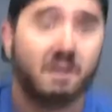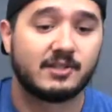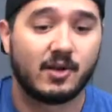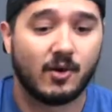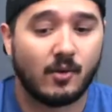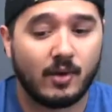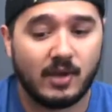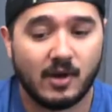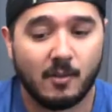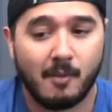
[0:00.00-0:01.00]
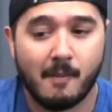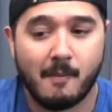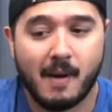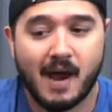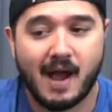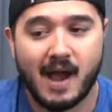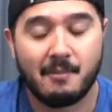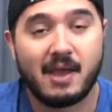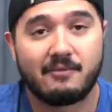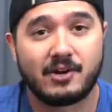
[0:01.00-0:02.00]
So, you know,
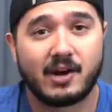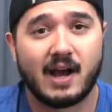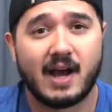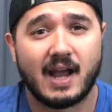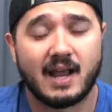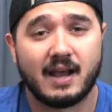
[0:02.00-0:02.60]
I'm a heavier guy.